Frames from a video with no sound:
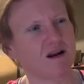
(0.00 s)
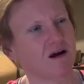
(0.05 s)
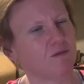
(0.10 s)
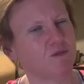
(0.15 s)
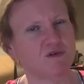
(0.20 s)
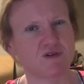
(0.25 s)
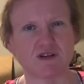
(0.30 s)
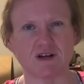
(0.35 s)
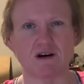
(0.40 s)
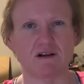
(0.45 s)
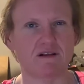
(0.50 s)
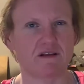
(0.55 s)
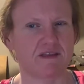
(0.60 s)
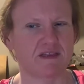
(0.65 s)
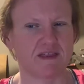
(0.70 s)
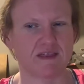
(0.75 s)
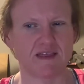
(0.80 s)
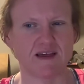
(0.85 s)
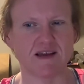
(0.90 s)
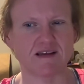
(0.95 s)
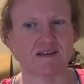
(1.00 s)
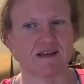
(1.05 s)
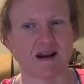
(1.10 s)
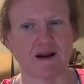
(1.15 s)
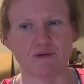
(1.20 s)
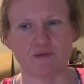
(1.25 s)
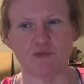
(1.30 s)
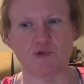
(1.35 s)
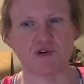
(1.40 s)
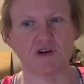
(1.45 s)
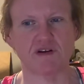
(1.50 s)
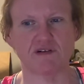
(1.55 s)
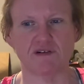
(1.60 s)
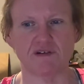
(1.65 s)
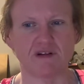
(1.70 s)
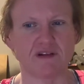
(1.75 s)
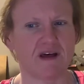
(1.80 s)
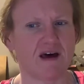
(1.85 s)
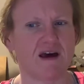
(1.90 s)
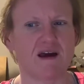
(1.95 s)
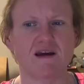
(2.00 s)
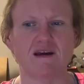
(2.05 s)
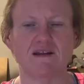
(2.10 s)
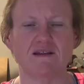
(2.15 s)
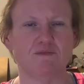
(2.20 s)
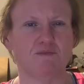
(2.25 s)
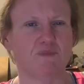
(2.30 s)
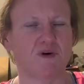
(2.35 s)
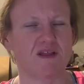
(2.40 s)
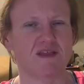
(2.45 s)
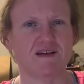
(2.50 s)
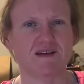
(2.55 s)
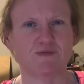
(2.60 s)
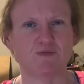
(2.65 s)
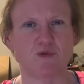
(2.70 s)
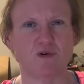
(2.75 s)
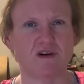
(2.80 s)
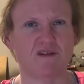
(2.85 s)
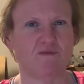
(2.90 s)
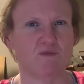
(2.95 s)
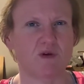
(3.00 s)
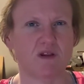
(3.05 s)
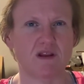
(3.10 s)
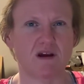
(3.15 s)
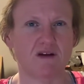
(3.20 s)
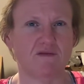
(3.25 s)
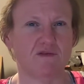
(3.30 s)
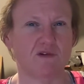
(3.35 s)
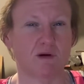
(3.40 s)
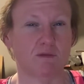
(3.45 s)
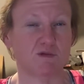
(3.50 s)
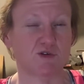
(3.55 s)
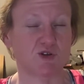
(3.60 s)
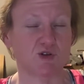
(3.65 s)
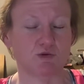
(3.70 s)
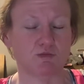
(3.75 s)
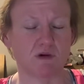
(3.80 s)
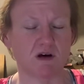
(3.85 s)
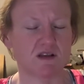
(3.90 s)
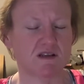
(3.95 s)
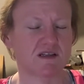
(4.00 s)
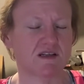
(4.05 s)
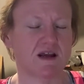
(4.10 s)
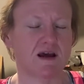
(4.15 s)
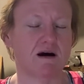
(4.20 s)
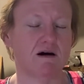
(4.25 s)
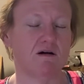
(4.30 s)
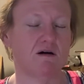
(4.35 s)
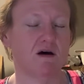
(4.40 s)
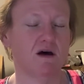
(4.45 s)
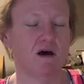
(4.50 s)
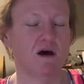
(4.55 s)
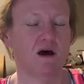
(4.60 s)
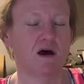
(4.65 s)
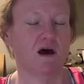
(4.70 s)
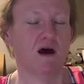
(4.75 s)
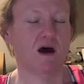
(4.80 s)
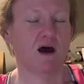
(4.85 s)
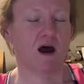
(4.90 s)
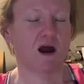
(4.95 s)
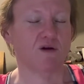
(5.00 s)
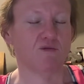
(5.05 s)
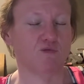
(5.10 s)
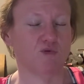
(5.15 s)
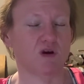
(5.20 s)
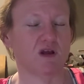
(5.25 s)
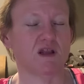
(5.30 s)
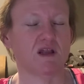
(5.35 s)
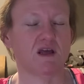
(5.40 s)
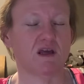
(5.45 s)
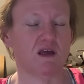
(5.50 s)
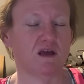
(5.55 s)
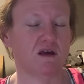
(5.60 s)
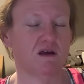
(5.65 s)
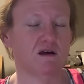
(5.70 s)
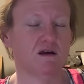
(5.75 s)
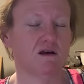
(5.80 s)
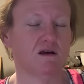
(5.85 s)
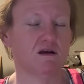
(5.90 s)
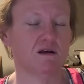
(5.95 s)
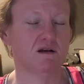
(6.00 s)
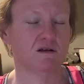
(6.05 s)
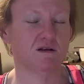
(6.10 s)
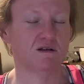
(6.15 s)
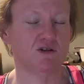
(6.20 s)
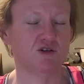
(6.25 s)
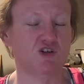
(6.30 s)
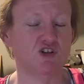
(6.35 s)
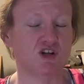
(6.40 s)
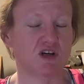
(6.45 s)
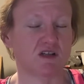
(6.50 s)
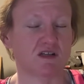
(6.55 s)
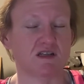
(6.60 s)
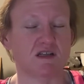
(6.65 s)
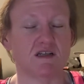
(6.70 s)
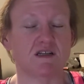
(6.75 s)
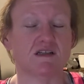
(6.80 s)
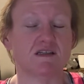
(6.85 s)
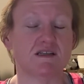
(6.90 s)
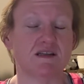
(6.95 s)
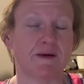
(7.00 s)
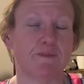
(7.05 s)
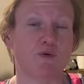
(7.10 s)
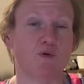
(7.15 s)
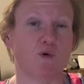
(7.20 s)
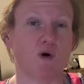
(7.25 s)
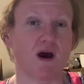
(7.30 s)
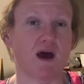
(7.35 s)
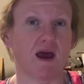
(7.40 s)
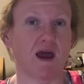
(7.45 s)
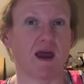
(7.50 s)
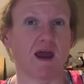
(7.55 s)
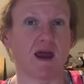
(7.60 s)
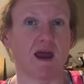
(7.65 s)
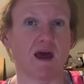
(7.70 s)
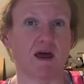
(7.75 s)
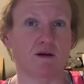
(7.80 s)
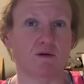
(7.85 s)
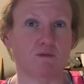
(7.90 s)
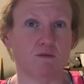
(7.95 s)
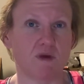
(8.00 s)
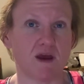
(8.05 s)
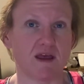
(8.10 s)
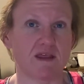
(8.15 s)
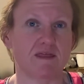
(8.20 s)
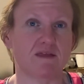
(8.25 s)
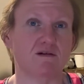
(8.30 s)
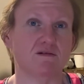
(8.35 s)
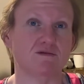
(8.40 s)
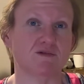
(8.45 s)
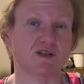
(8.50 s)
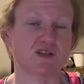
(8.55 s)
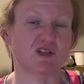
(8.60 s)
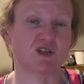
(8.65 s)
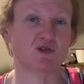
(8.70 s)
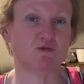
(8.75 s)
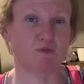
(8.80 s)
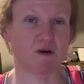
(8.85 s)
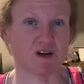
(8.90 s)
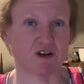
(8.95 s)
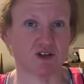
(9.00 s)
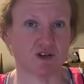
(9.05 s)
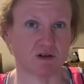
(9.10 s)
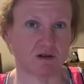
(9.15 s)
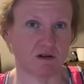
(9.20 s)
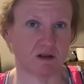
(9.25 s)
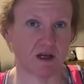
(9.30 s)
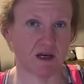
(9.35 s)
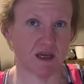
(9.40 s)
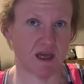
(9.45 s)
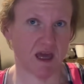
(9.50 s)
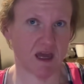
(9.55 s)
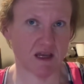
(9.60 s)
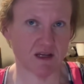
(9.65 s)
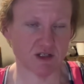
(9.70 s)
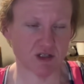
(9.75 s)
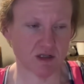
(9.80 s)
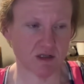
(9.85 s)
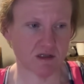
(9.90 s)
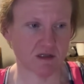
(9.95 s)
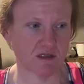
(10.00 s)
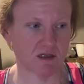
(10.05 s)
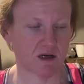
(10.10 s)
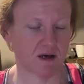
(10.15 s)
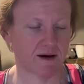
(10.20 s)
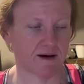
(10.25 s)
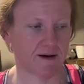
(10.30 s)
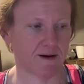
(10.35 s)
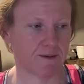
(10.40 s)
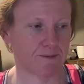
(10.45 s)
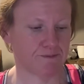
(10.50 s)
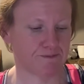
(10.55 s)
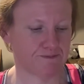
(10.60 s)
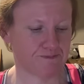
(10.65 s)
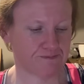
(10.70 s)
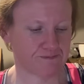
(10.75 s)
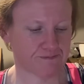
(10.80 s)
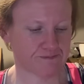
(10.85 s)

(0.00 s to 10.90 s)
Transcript: almost all of the things that I would particularly like. By this point, I've been there for almost 2 months now. I really just need to step away and make those special occasions. And